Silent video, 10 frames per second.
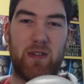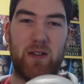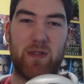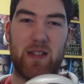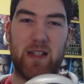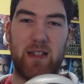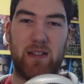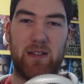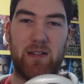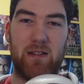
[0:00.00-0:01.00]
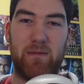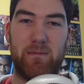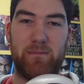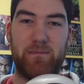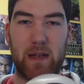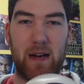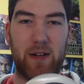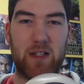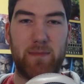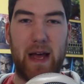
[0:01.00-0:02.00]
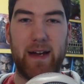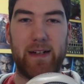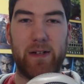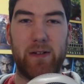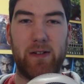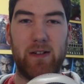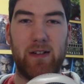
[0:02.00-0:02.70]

Seeing her kind of expanding her